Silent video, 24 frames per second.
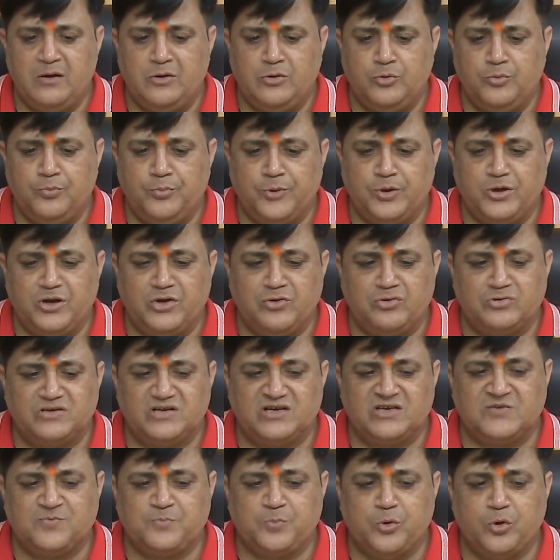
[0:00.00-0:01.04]
to produce a
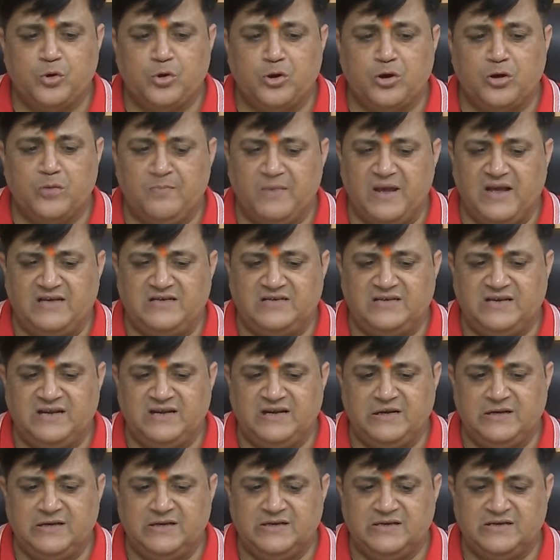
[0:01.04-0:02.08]
spore or
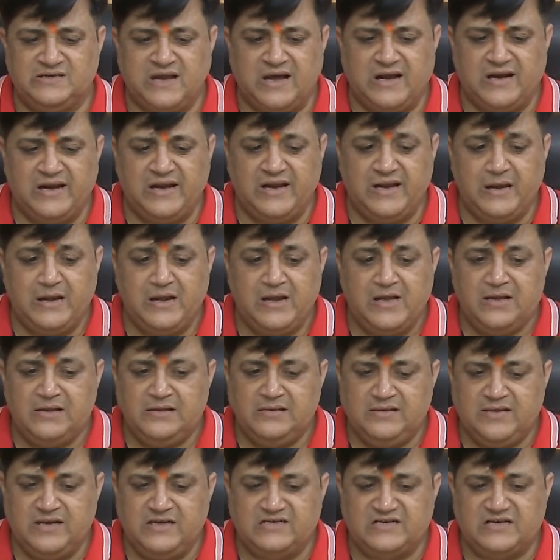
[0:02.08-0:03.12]
mycelial slurry.
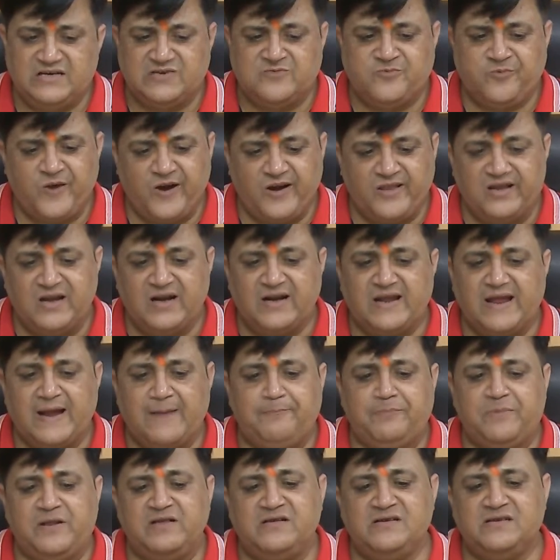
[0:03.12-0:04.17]
This is further
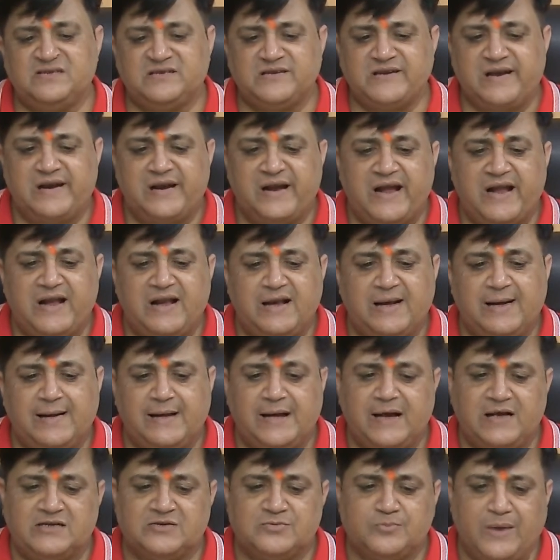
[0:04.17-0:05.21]
kept in sterile
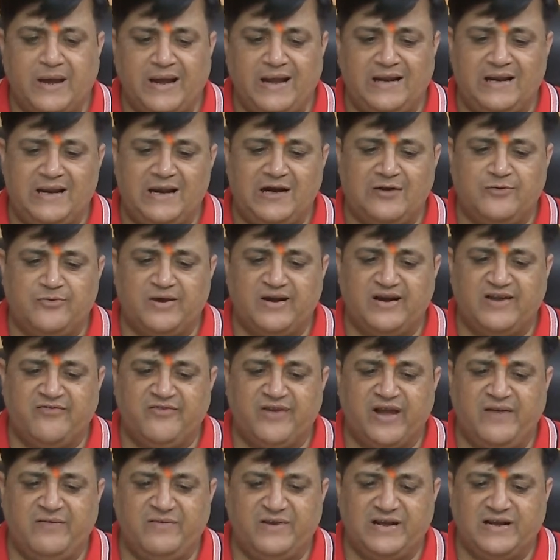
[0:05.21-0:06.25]
glass vial at
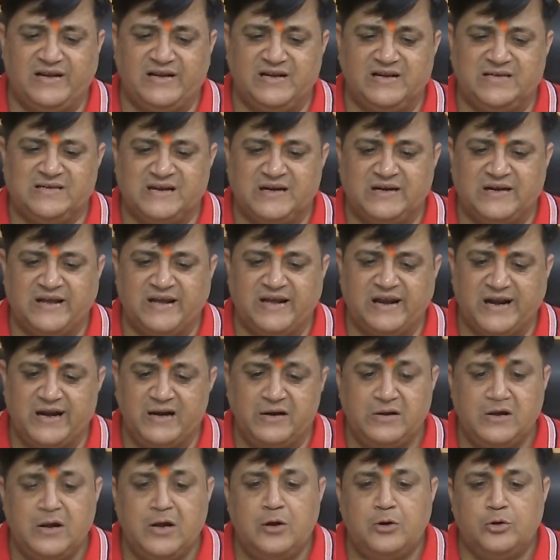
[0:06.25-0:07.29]
25 degrees centigrade
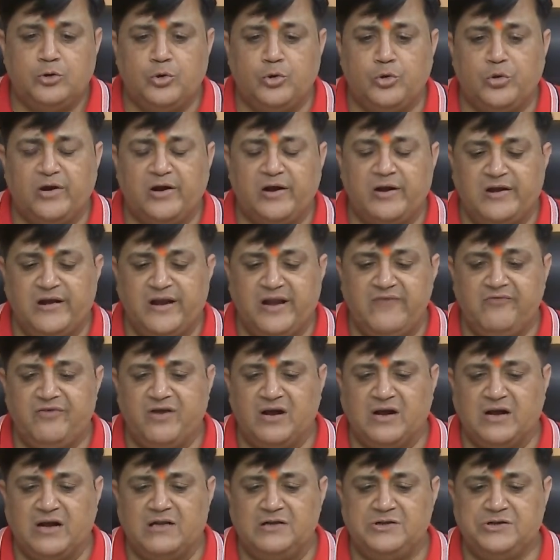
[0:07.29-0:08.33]
to retrieve
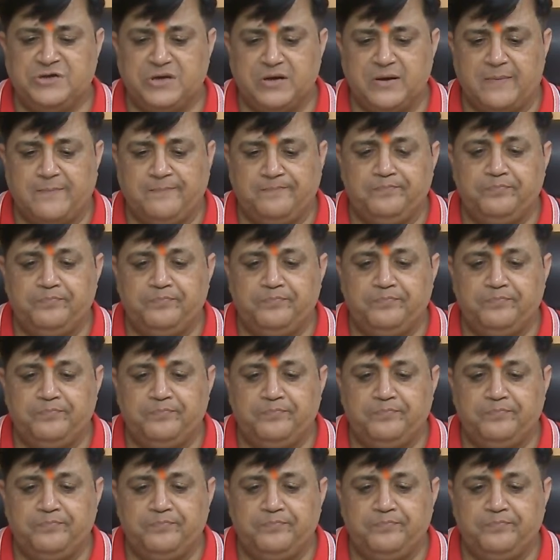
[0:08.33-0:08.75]
a culture.